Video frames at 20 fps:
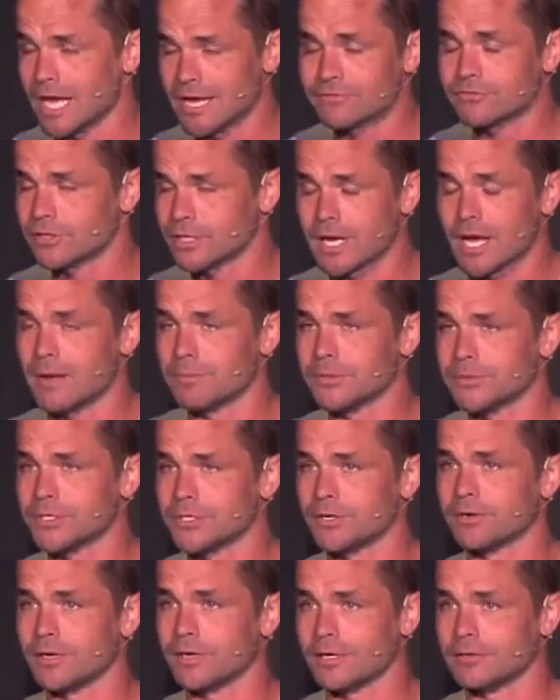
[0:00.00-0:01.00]
Every
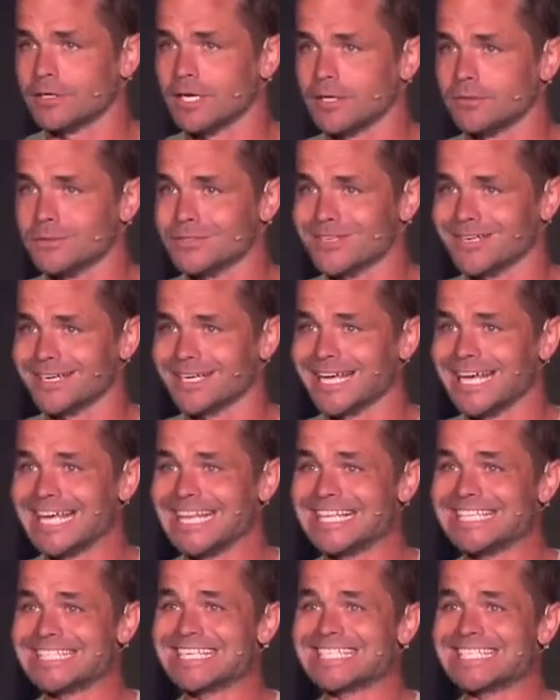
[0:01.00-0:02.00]
commentary I read was like,
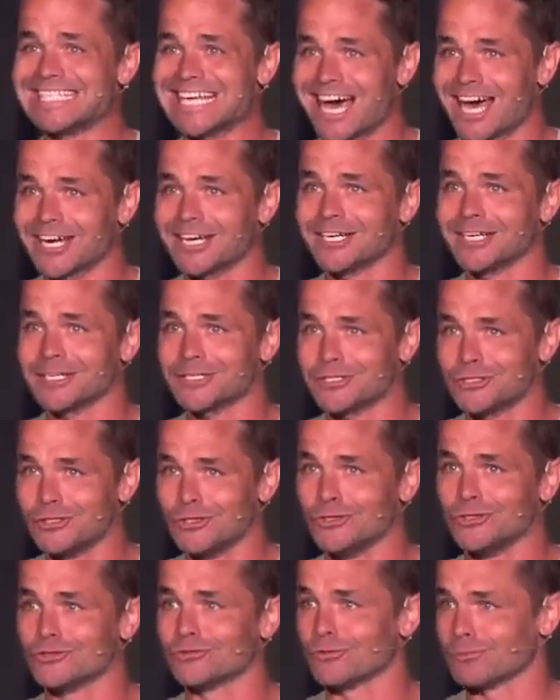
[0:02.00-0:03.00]
this is not an
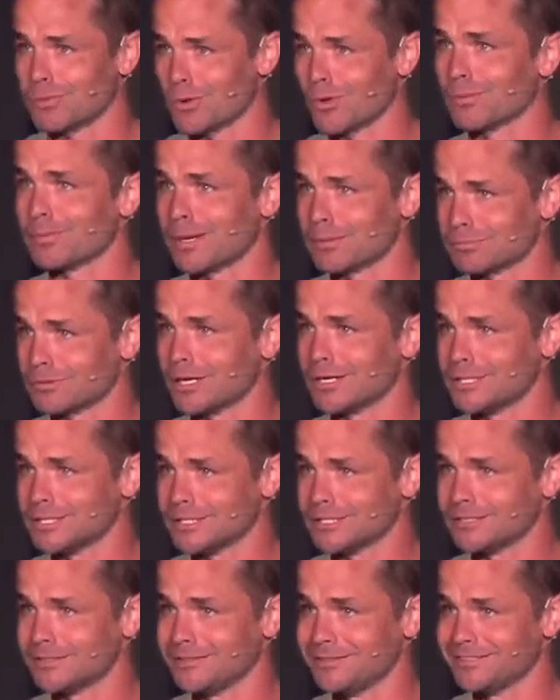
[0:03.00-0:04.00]
excuse for poor
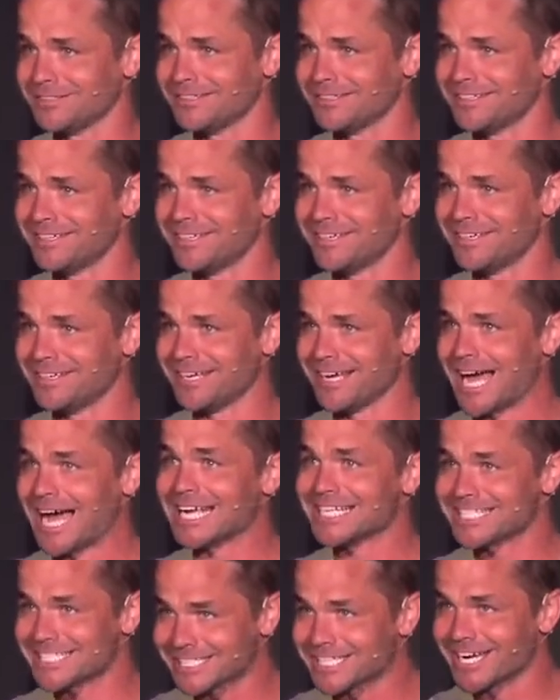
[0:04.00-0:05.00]
preparation. I
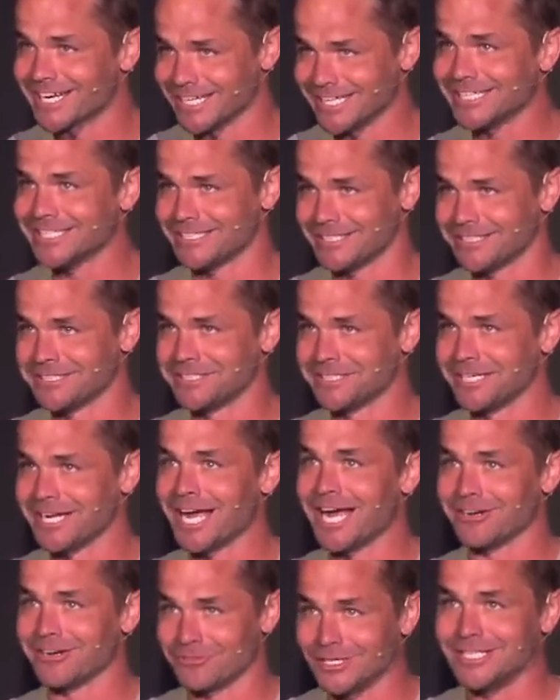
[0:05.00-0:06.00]
study.
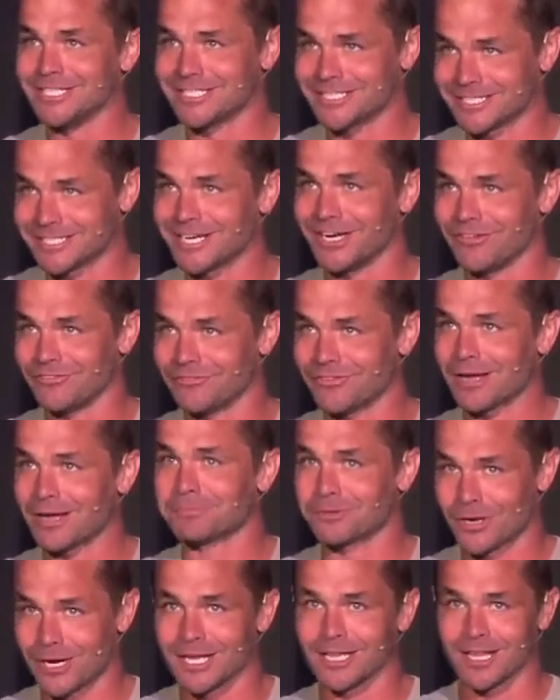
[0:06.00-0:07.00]
I read stuff. I
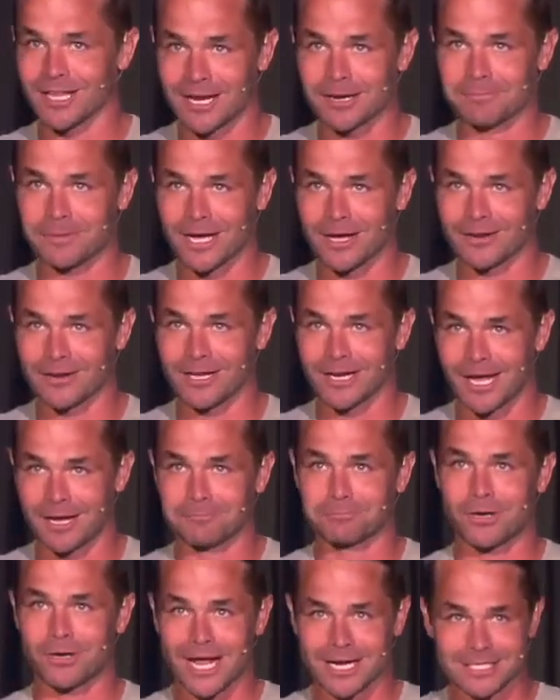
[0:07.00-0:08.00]
pray a lot about it. I
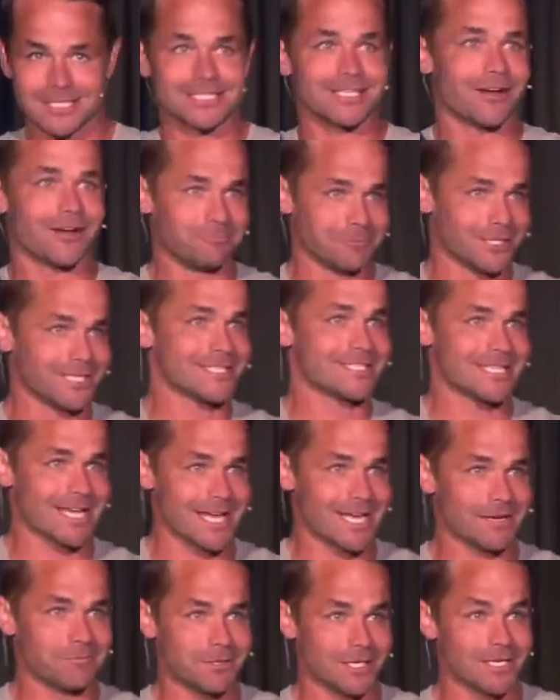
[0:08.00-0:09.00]
practice how I'm going to
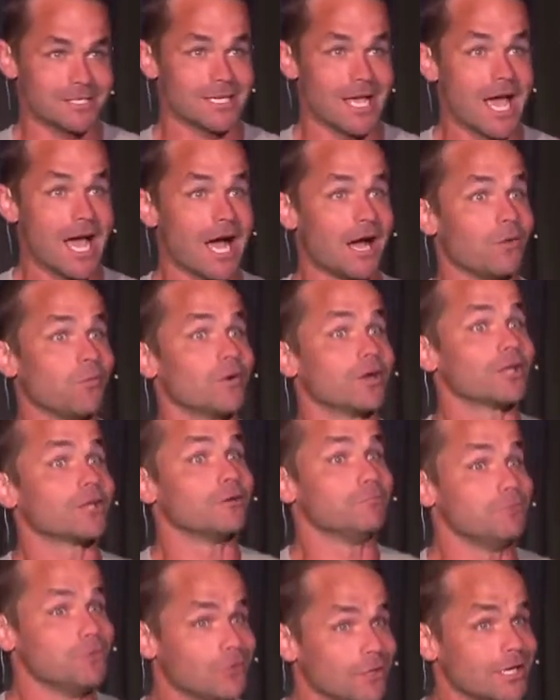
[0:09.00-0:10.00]
say it because I want to
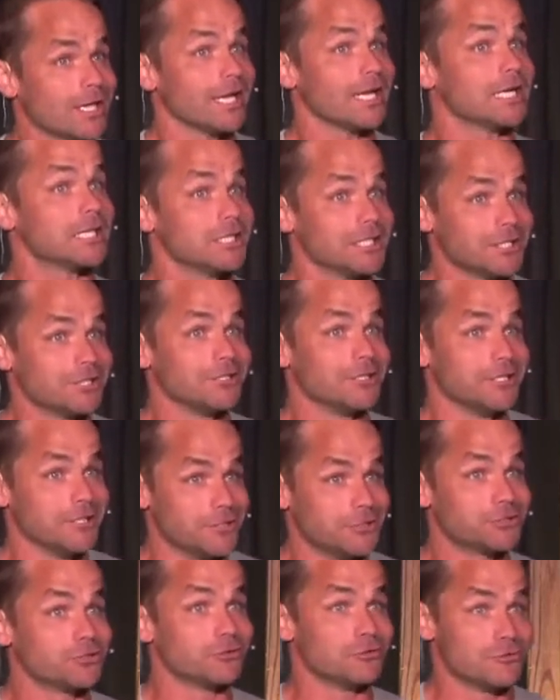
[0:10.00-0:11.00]
communicate clearly the
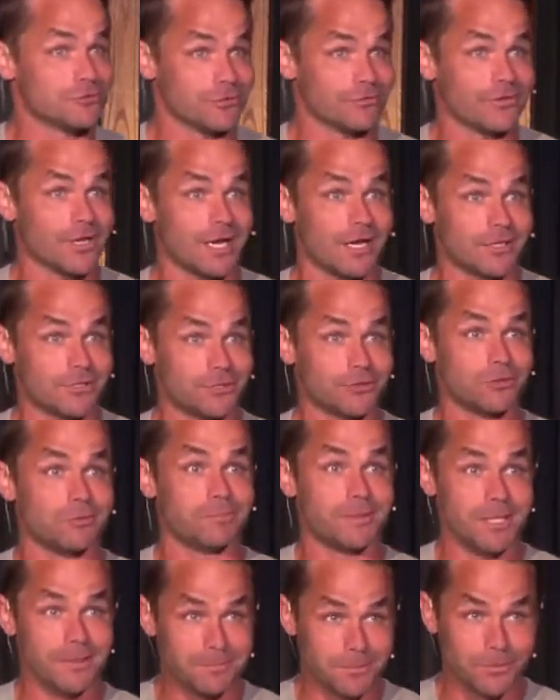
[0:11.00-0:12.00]
truths of God to a
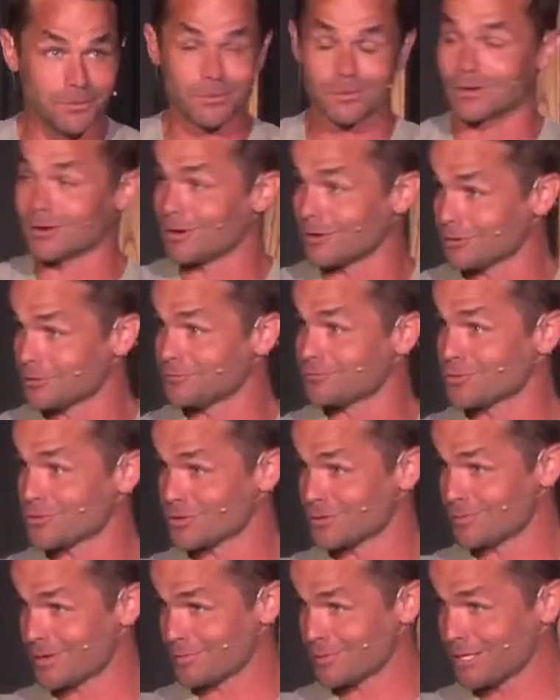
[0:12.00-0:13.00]
people who are hungry for
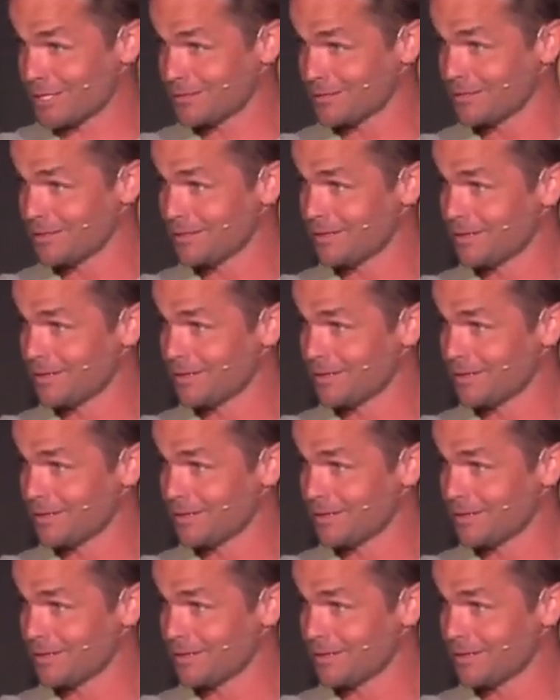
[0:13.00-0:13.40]
them. Amen?